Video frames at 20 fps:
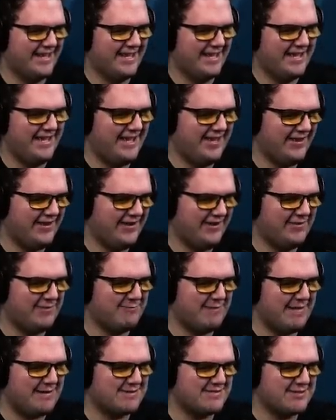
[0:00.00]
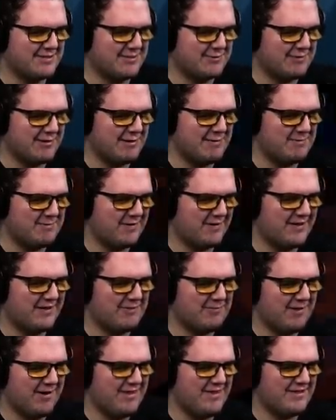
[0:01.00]
Hello, Mountain Crip. You're
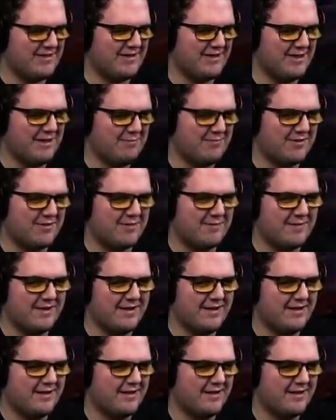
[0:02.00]
way the hell up there, man.